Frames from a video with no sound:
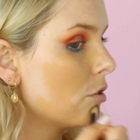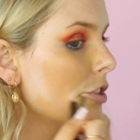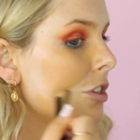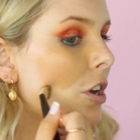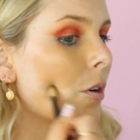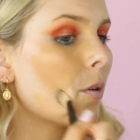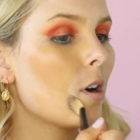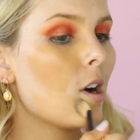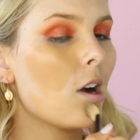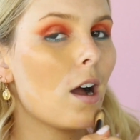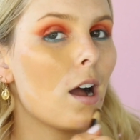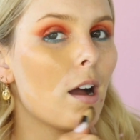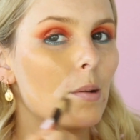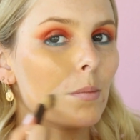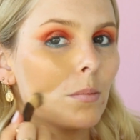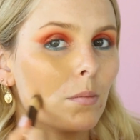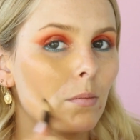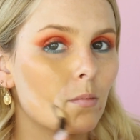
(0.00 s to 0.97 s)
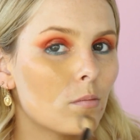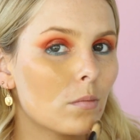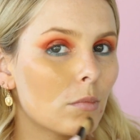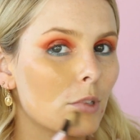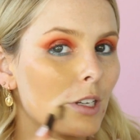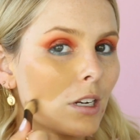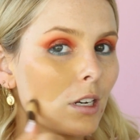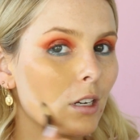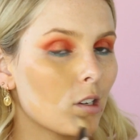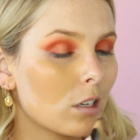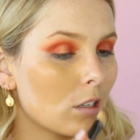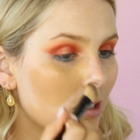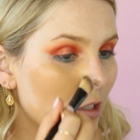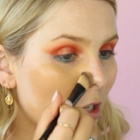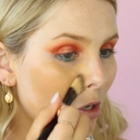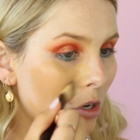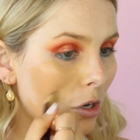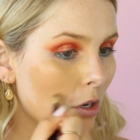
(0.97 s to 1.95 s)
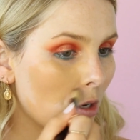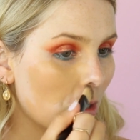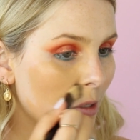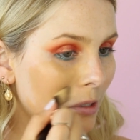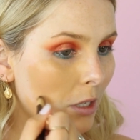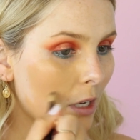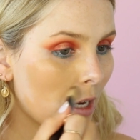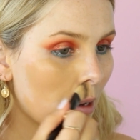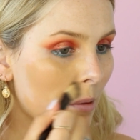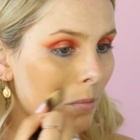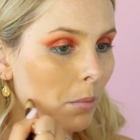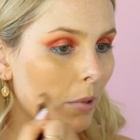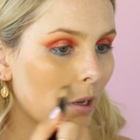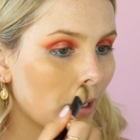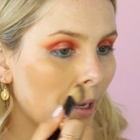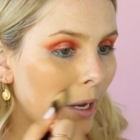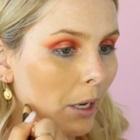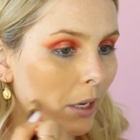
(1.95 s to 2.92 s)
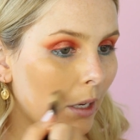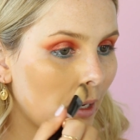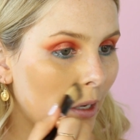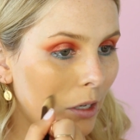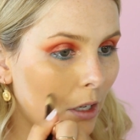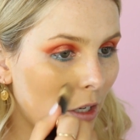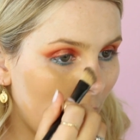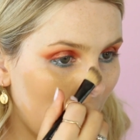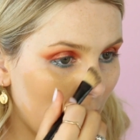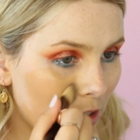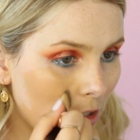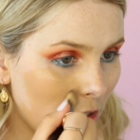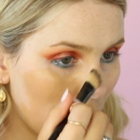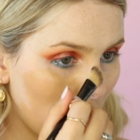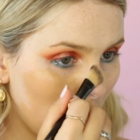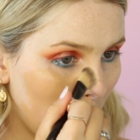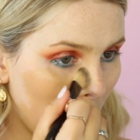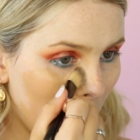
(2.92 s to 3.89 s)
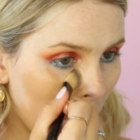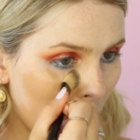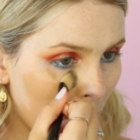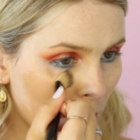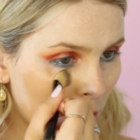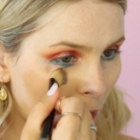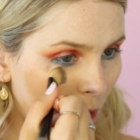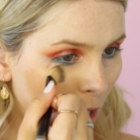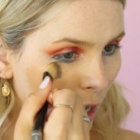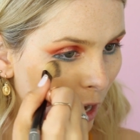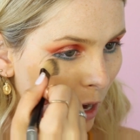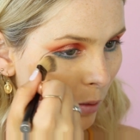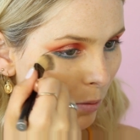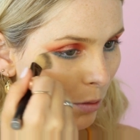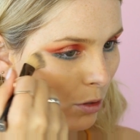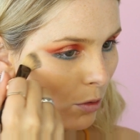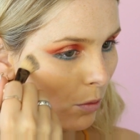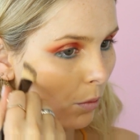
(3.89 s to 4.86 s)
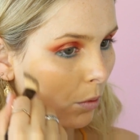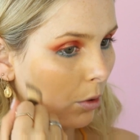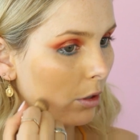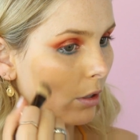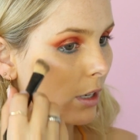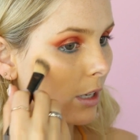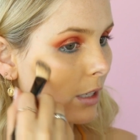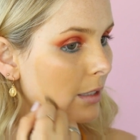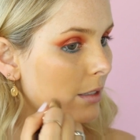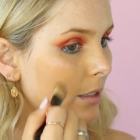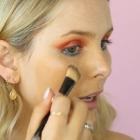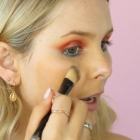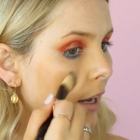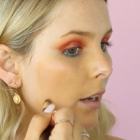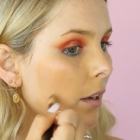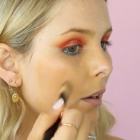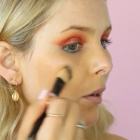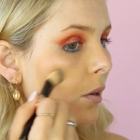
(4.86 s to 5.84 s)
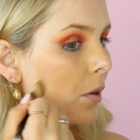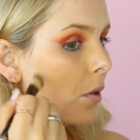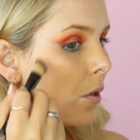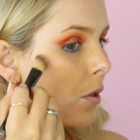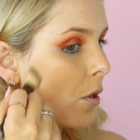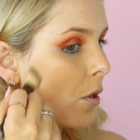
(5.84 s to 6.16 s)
You know what? I'm gonna continue using it, but like in the ideal world, I would want this like